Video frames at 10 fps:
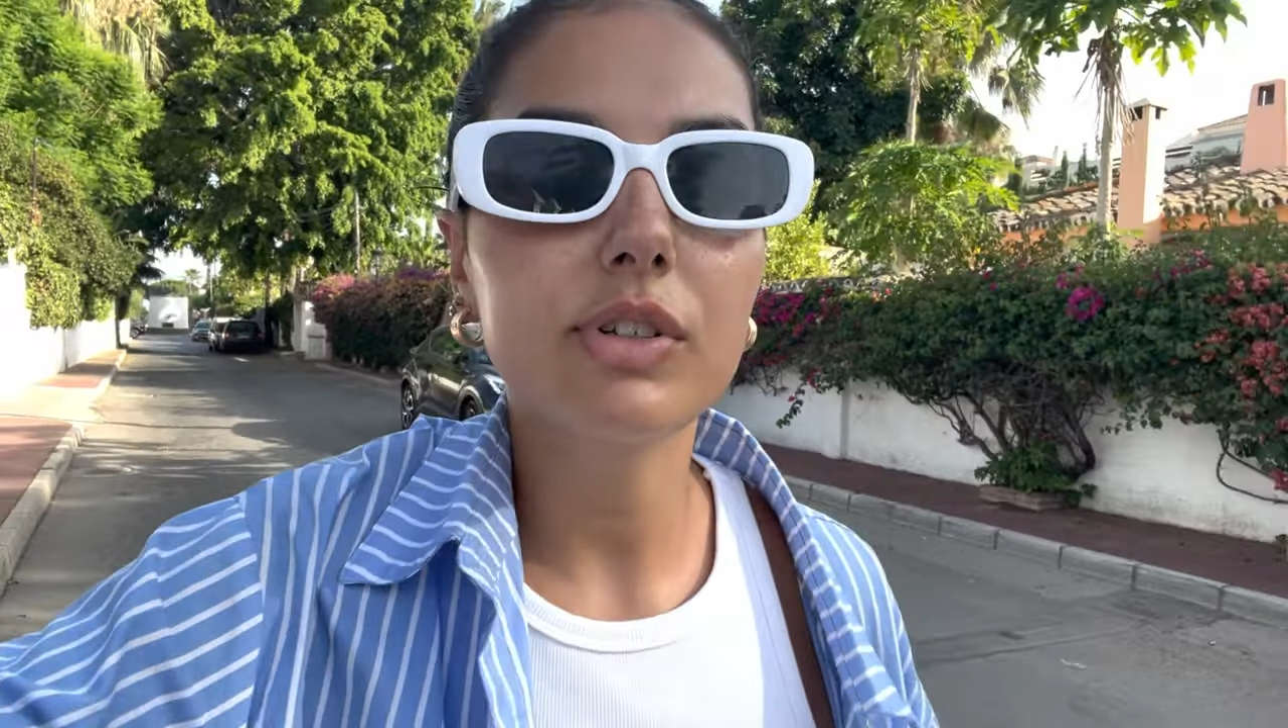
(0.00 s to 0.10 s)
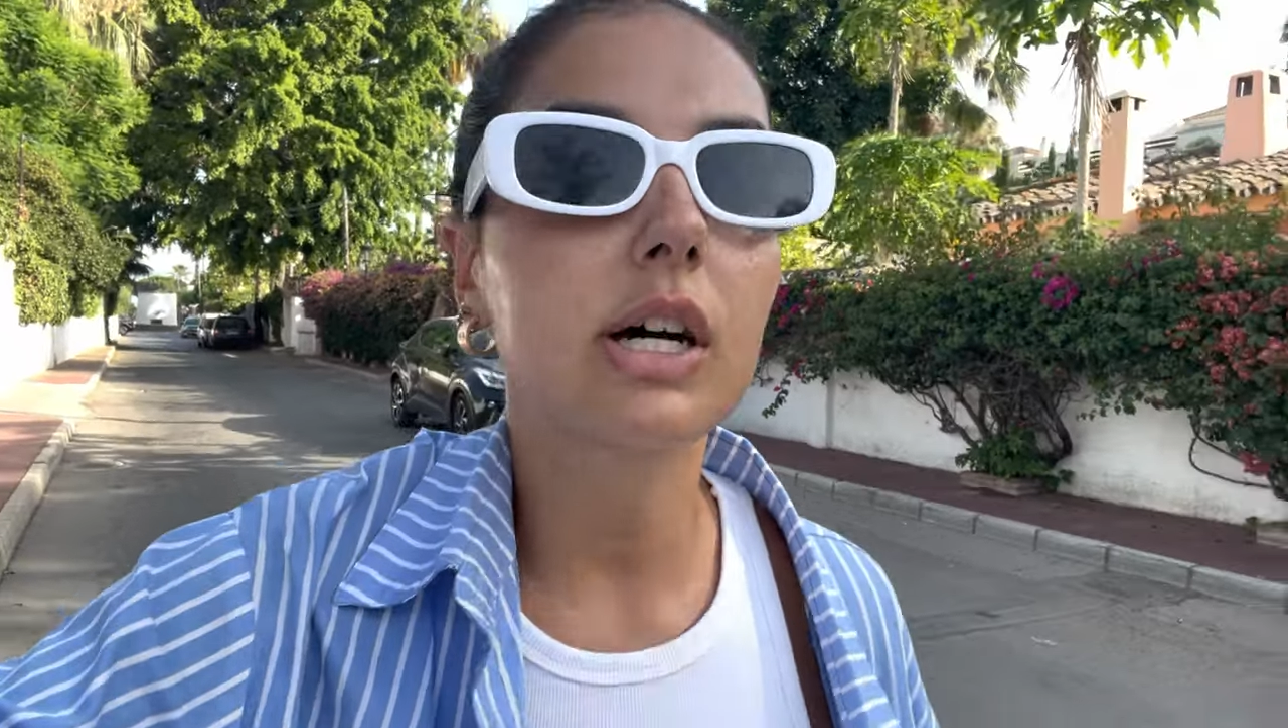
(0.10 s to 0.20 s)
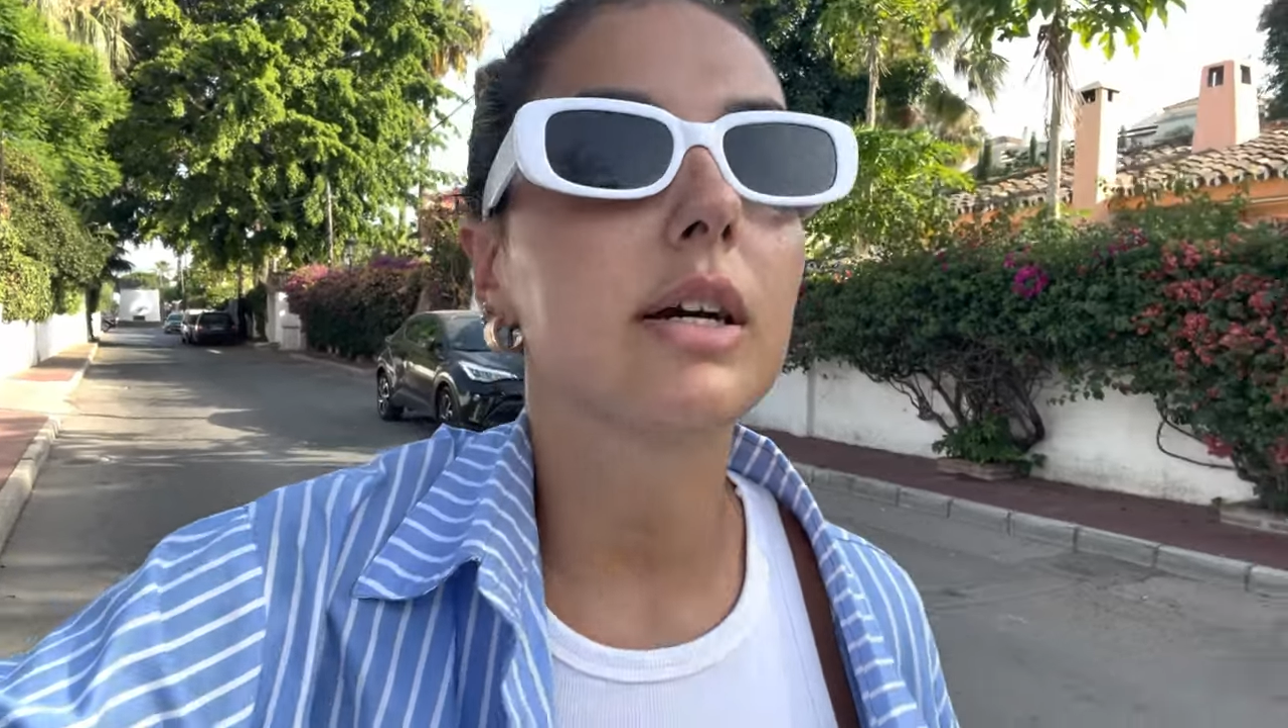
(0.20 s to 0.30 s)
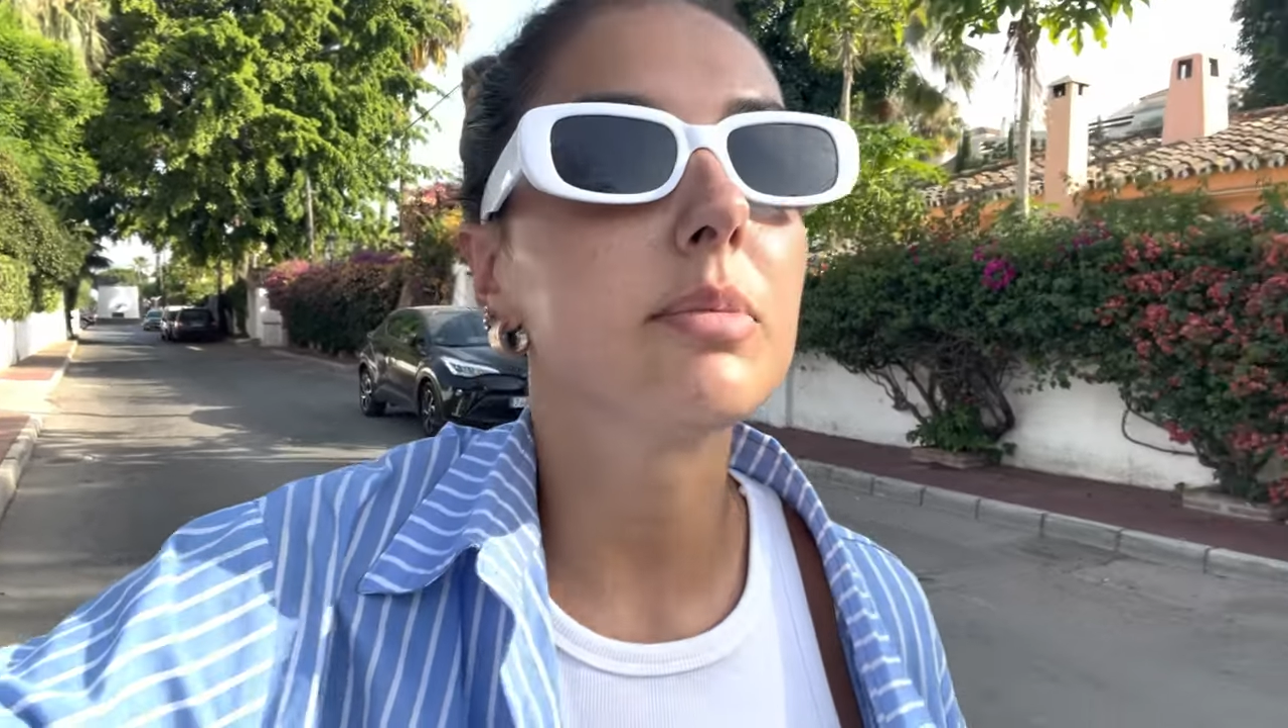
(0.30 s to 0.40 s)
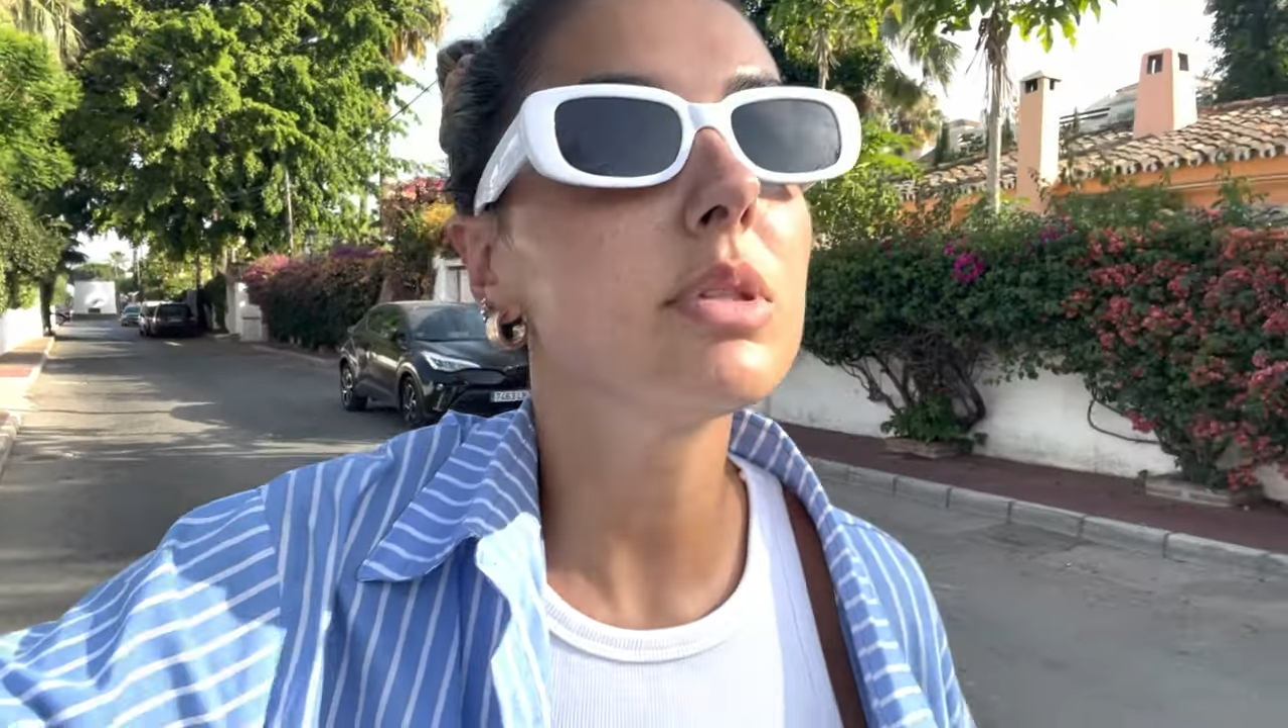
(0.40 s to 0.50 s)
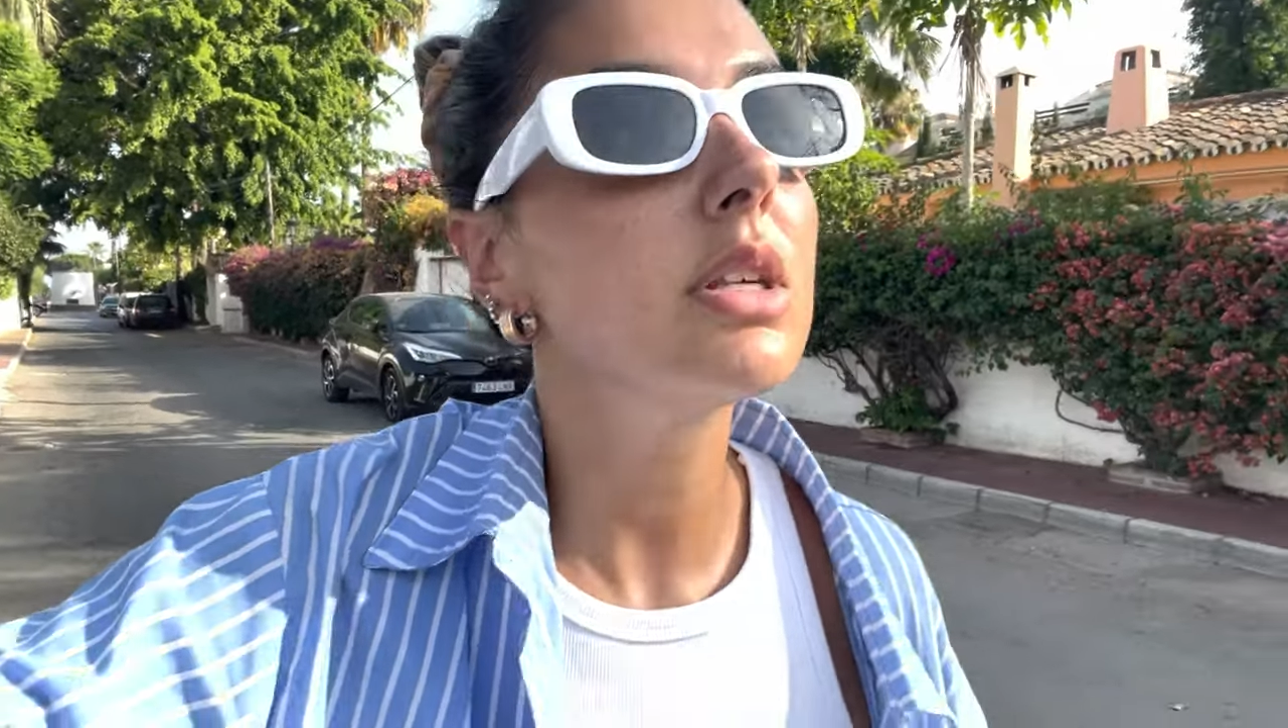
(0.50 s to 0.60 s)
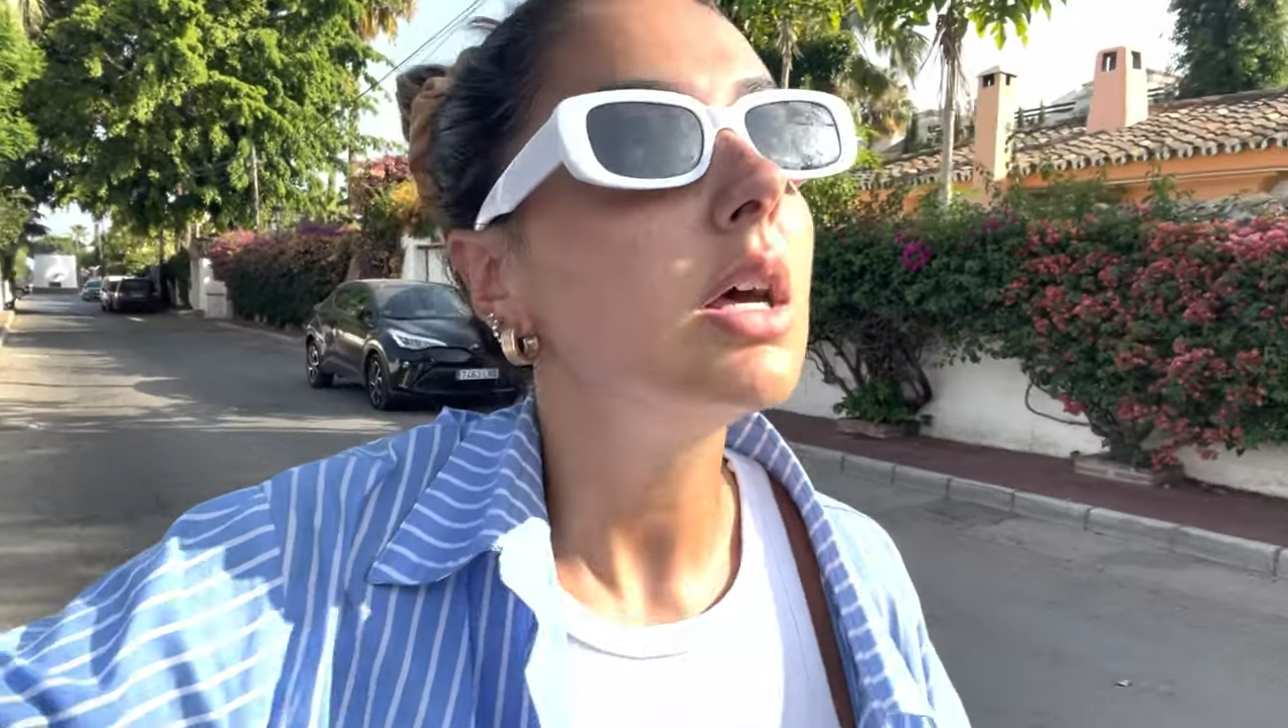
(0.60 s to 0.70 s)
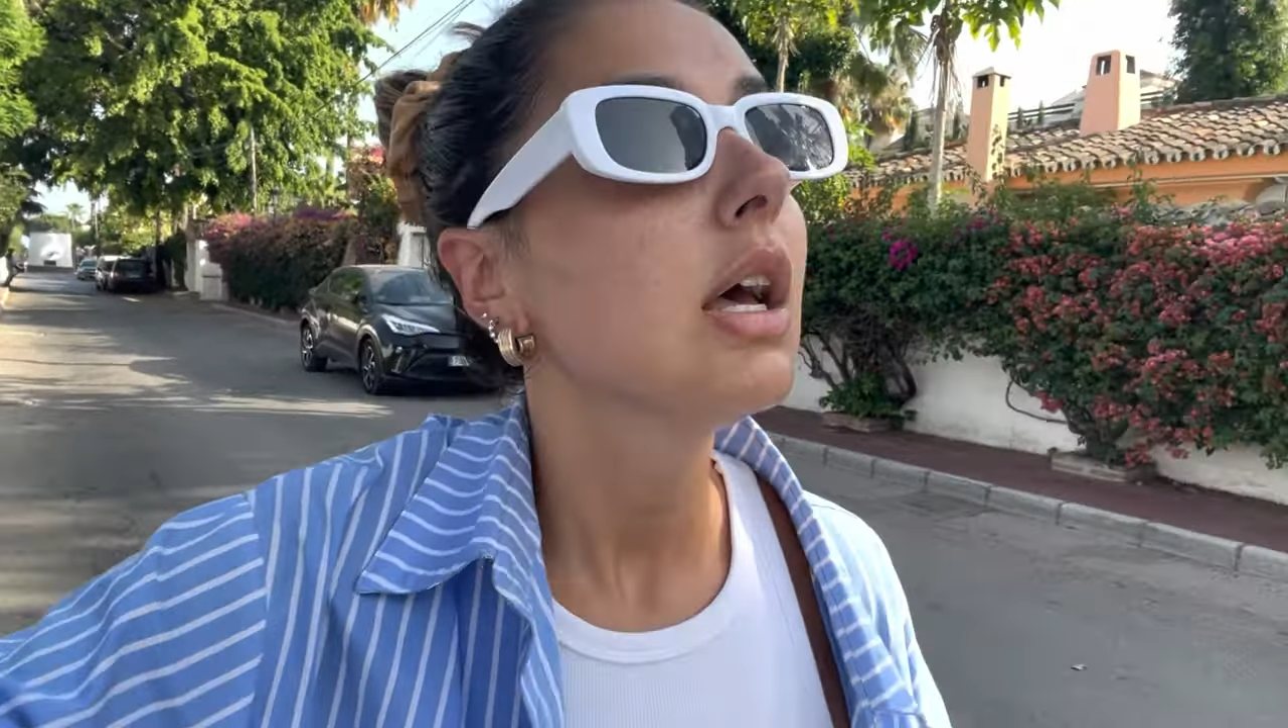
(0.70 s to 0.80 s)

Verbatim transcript: times.